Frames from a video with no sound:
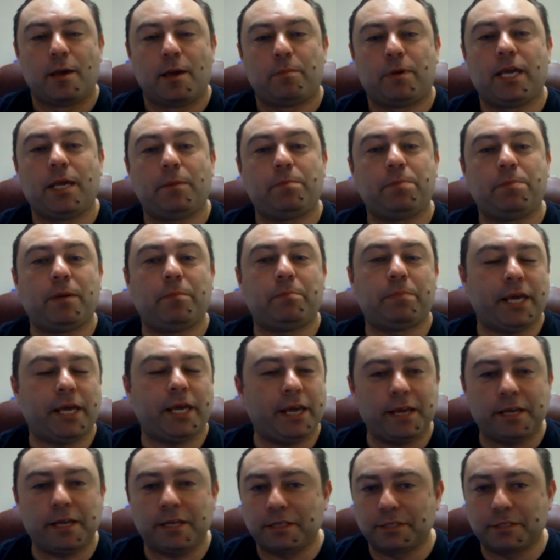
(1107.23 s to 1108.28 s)

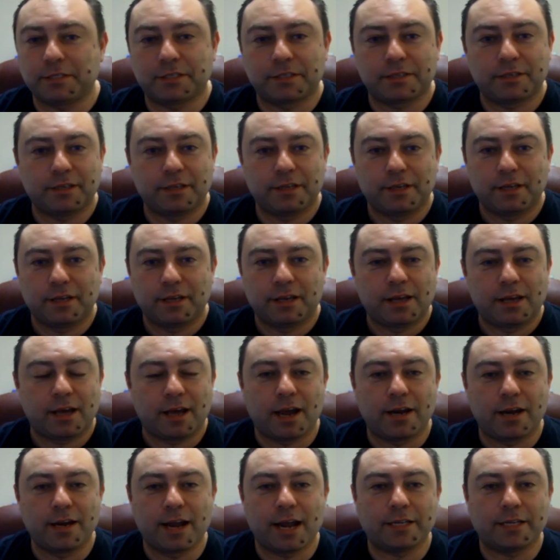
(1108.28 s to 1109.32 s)
PPPs
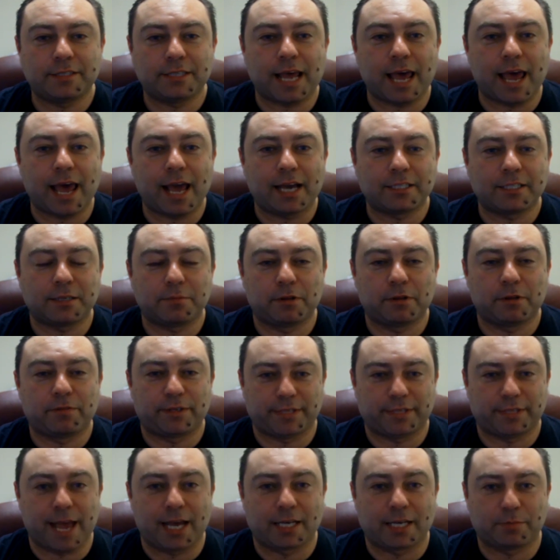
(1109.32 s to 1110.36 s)
are not taxable
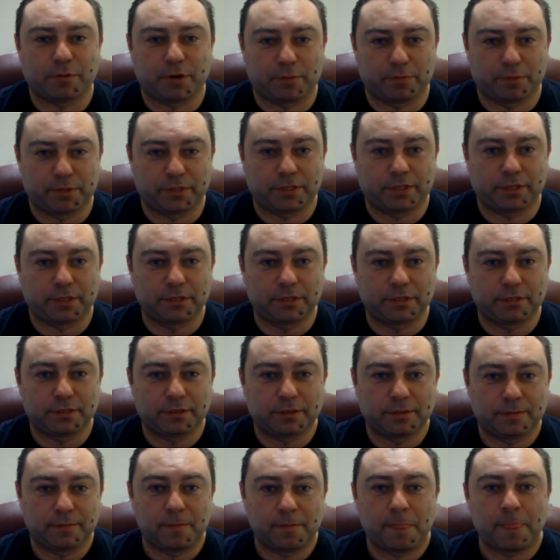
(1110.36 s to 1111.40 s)
for tax
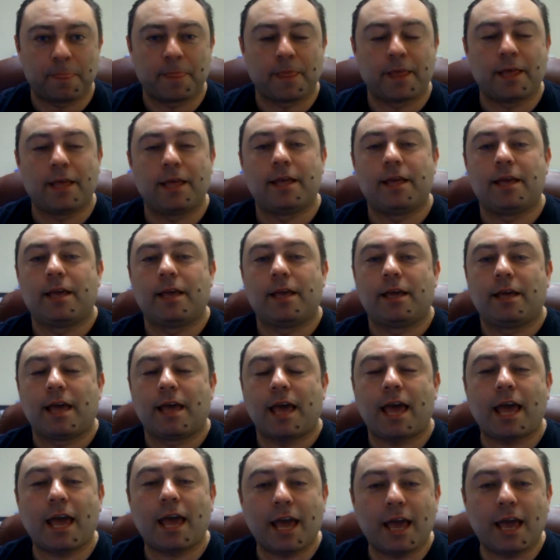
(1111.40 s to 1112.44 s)
purposes.
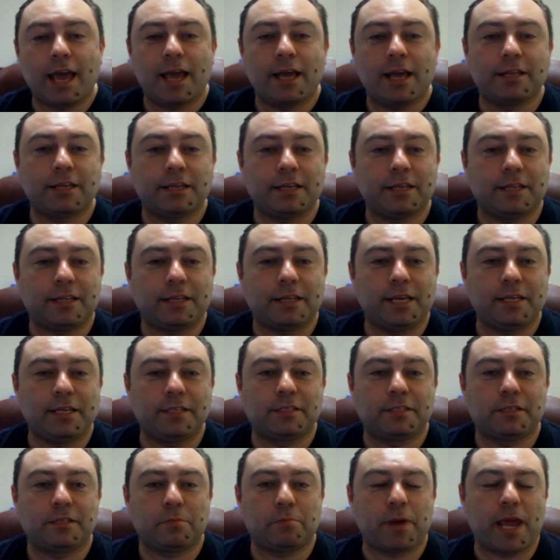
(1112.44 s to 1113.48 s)
And
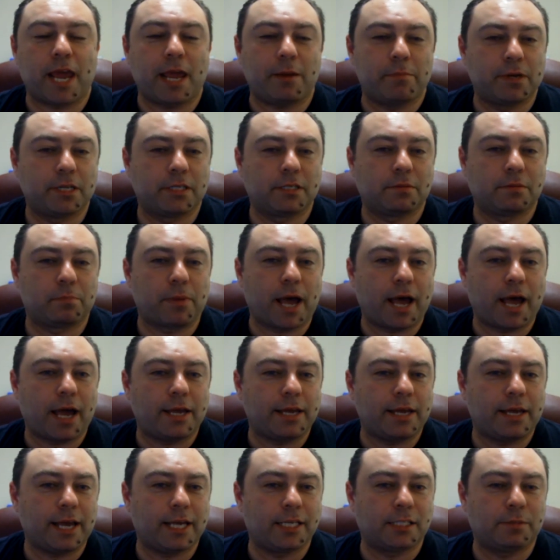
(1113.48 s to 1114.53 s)
these payments
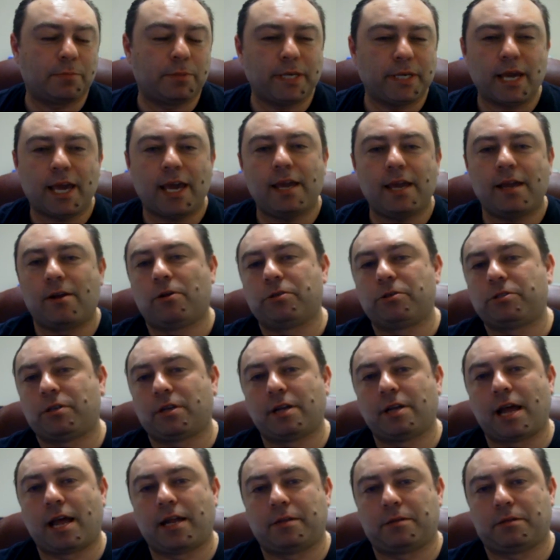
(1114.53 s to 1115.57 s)
by SBA are
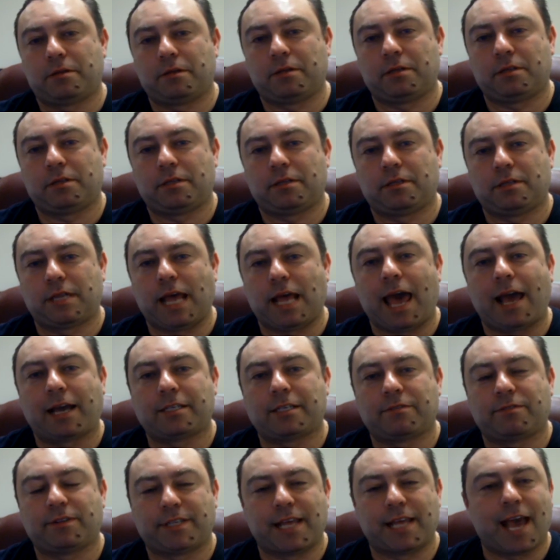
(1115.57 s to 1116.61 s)
also not
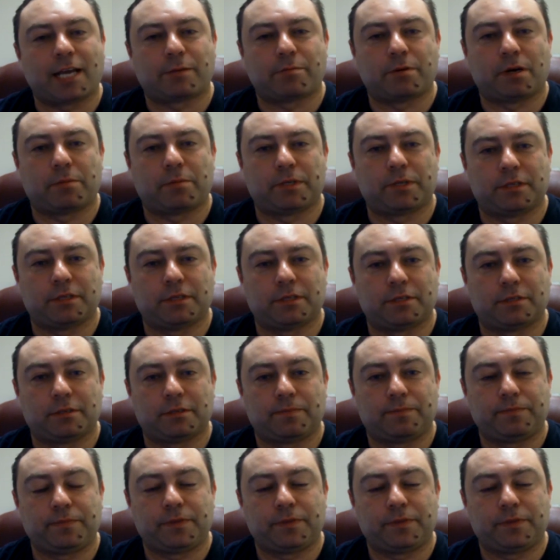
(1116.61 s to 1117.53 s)
taxed for tax purposes.